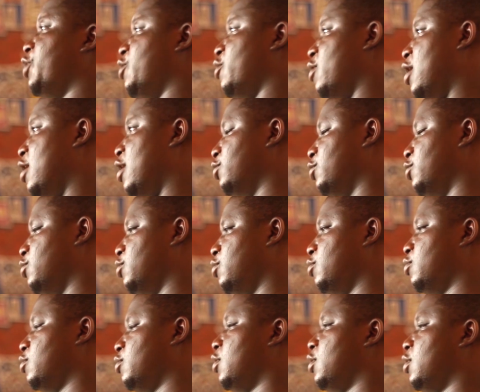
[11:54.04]
we know how to
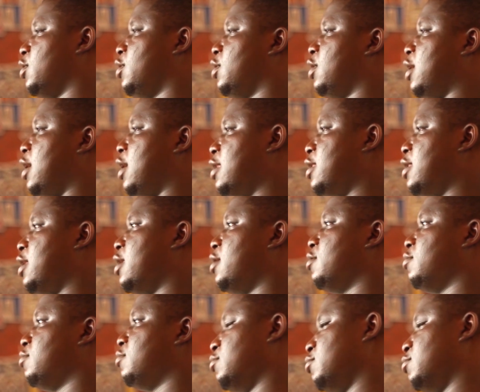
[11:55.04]
do, and
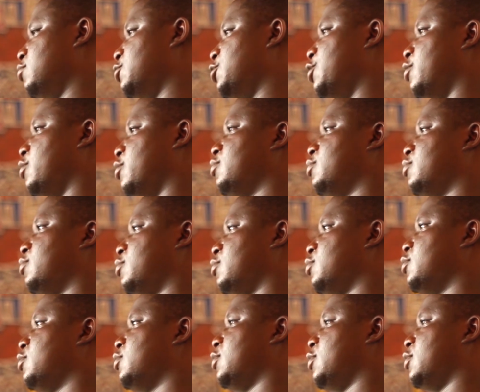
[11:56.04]
then, you know,
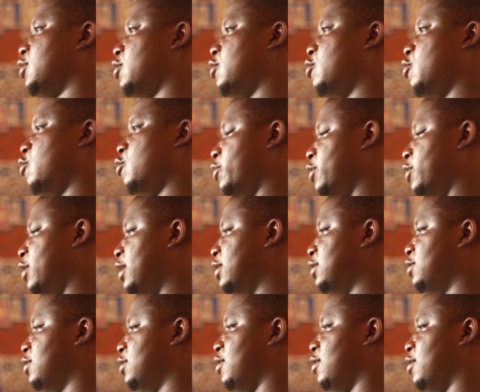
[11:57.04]
hope
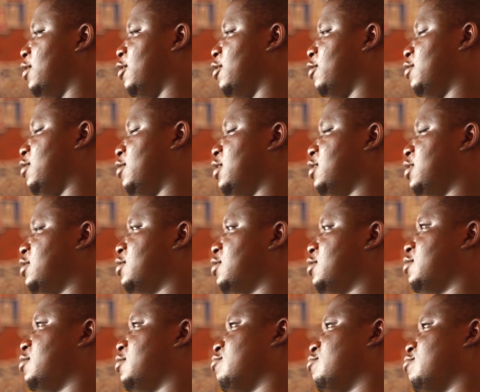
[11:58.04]
that
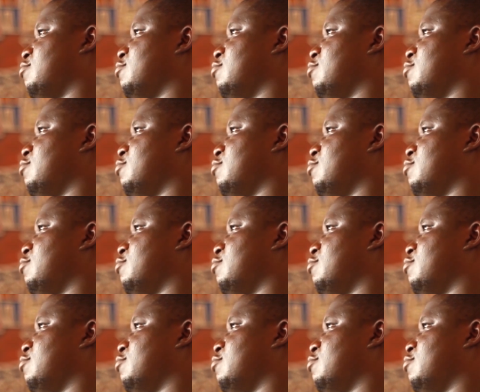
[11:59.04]
things